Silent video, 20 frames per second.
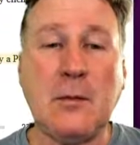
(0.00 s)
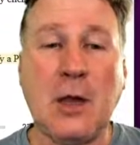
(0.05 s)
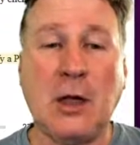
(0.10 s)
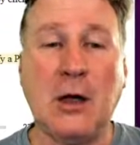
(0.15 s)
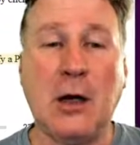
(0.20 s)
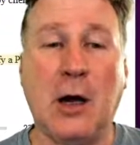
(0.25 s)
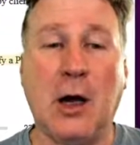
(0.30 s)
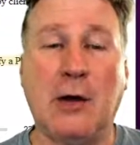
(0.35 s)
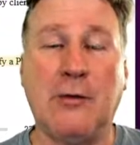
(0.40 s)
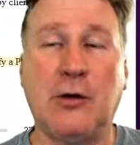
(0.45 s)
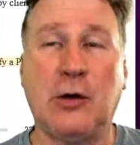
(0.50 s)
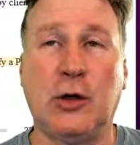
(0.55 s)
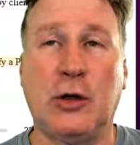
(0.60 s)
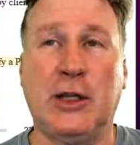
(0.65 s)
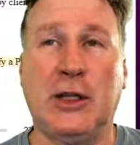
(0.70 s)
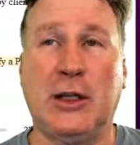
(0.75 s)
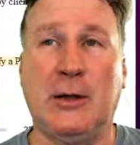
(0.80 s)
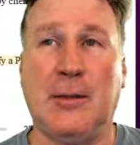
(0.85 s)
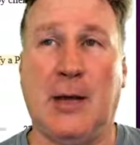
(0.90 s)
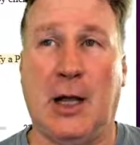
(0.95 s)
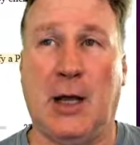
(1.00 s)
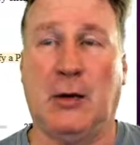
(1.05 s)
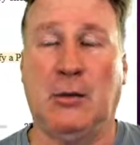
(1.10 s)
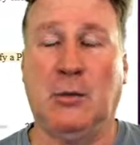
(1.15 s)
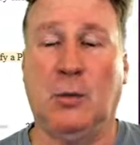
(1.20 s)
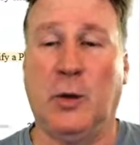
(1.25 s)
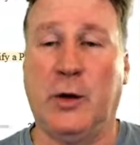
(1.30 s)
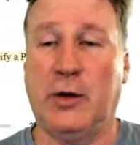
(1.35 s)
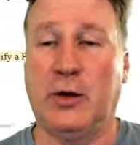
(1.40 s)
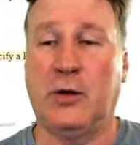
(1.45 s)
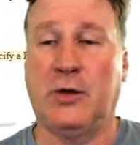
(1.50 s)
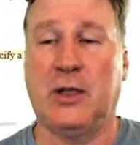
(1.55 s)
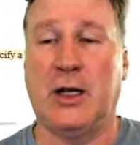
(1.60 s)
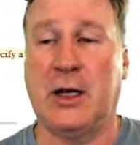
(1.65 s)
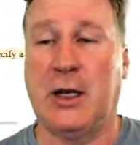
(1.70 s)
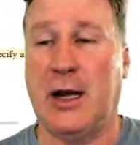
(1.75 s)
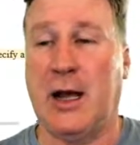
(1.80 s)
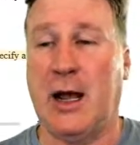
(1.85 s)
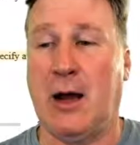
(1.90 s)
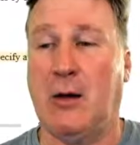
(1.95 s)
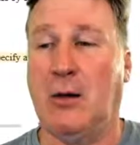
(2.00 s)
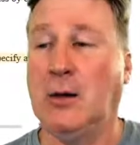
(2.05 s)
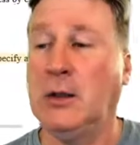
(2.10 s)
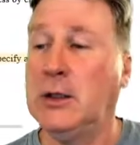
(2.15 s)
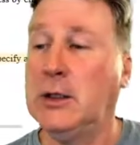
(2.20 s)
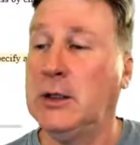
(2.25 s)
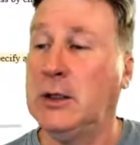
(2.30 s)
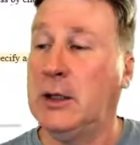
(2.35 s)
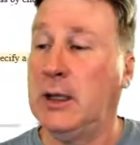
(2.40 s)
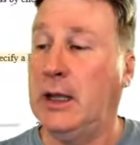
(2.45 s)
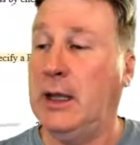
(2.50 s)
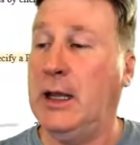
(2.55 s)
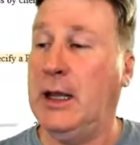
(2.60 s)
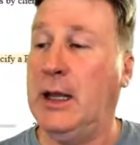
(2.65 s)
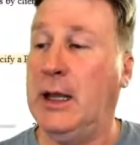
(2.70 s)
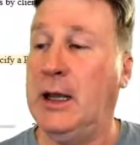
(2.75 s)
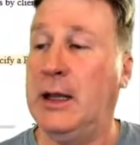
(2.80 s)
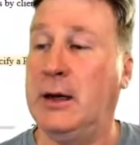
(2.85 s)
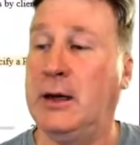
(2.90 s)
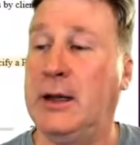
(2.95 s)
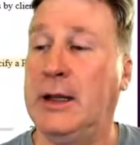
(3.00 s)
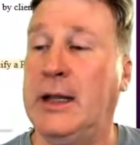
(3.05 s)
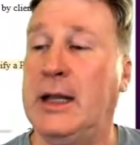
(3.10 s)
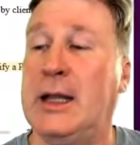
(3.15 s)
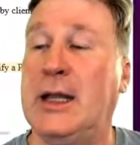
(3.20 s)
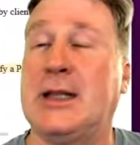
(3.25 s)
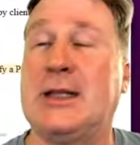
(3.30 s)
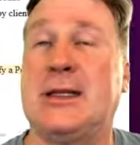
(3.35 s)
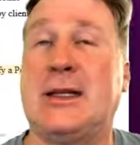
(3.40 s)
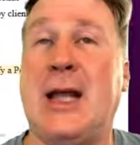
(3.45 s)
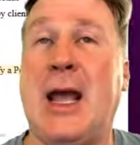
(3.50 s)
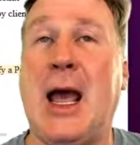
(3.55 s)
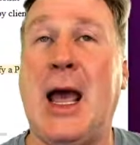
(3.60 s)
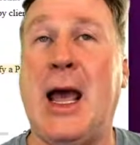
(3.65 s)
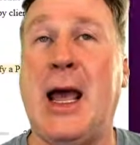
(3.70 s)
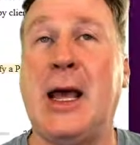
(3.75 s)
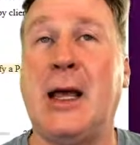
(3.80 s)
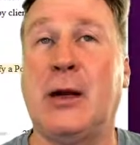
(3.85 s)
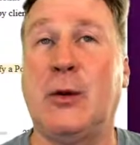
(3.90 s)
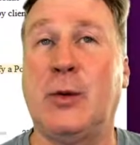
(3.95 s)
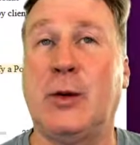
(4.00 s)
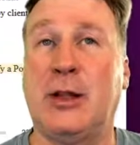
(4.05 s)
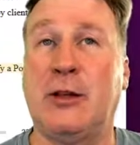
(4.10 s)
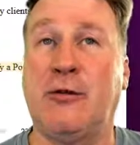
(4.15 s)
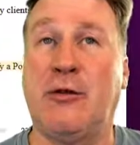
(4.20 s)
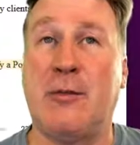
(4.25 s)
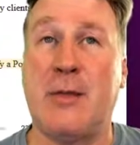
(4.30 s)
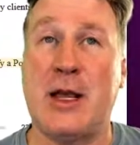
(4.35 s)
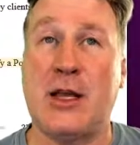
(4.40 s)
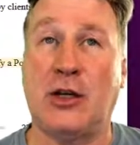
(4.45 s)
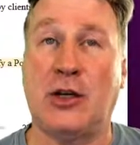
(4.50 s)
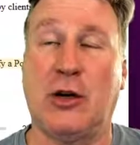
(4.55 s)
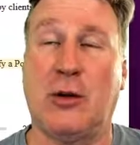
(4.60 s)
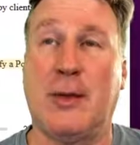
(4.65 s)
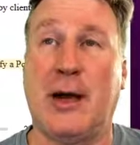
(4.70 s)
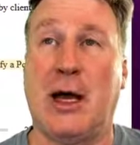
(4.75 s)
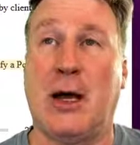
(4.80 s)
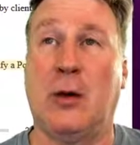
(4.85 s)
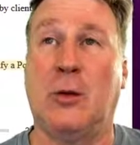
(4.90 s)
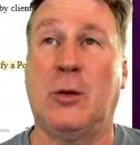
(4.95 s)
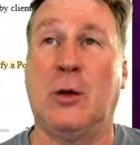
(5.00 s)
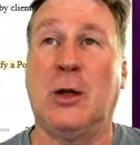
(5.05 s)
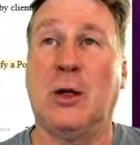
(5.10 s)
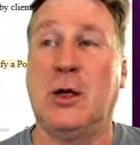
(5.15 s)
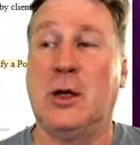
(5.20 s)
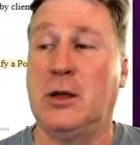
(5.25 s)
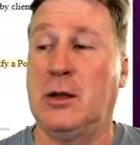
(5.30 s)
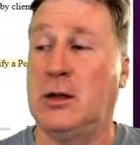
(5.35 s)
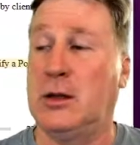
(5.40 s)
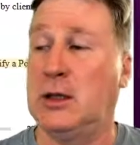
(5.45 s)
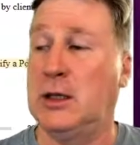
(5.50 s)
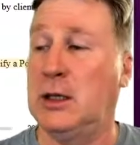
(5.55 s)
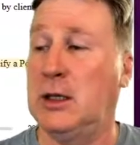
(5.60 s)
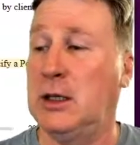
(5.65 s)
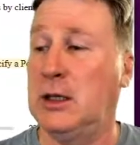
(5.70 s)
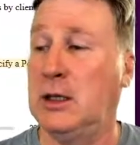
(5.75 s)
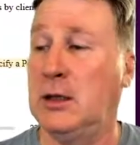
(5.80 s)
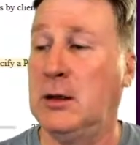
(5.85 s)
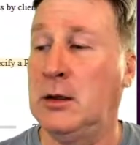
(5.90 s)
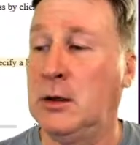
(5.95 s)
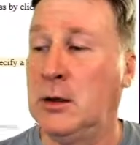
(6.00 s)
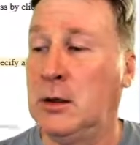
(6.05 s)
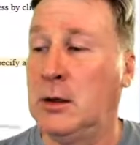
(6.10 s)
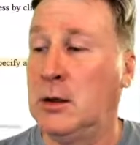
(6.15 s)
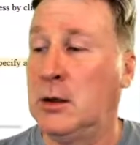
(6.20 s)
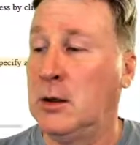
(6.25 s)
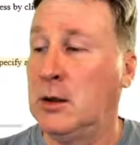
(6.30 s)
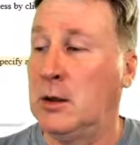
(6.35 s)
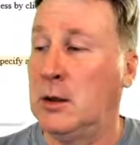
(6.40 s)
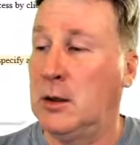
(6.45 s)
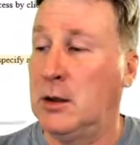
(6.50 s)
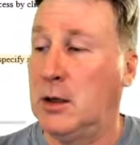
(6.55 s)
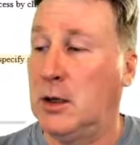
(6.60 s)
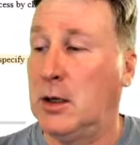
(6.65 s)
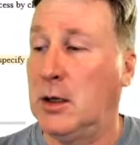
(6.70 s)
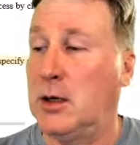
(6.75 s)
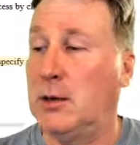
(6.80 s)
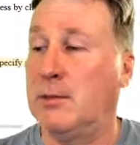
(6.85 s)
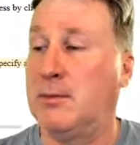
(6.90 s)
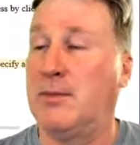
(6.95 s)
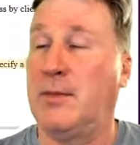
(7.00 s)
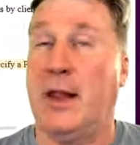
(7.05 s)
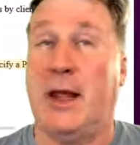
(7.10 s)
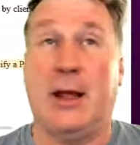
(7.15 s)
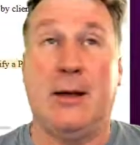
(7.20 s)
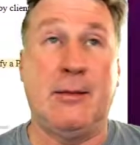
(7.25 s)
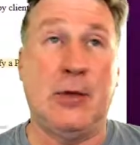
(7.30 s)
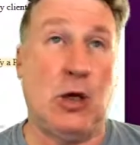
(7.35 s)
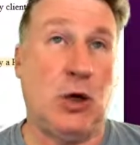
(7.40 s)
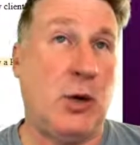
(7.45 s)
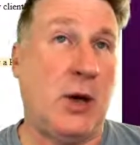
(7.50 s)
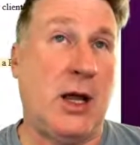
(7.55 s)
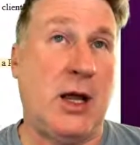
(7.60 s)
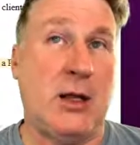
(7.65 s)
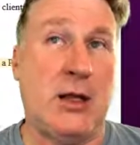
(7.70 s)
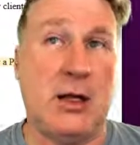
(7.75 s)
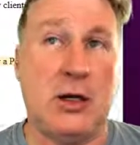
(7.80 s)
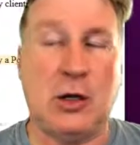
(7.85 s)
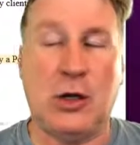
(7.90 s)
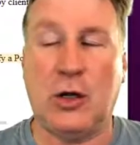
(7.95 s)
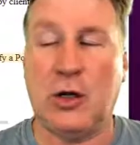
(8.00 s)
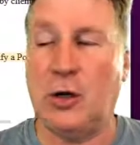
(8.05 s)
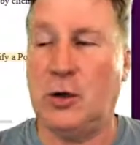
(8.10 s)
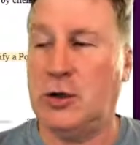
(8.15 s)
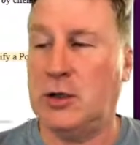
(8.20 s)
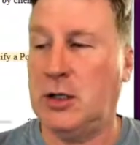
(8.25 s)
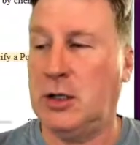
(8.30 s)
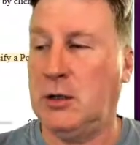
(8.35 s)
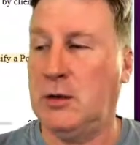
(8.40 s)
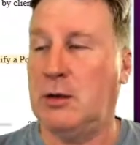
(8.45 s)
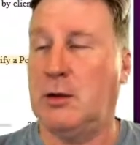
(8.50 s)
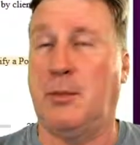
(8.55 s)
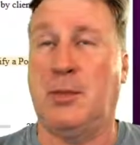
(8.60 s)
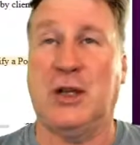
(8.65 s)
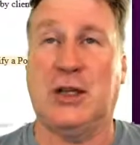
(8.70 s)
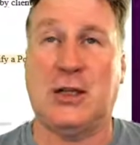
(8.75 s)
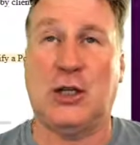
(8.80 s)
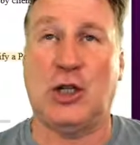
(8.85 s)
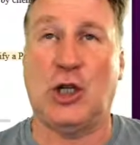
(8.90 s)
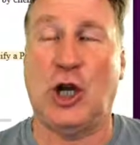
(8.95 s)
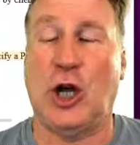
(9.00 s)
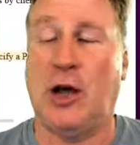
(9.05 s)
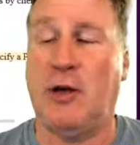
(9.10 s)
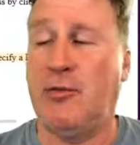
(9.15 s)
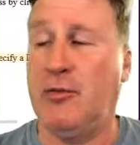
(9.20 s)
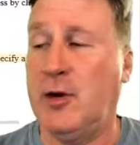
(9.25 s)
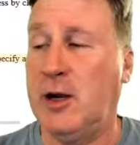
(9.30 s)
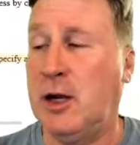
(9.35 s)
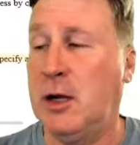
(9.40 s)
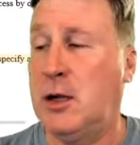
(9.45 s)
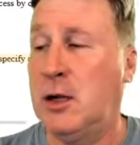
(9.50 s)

of your email when you send it out, and it gets tagged with information about the MUA that you're using, the piece of software,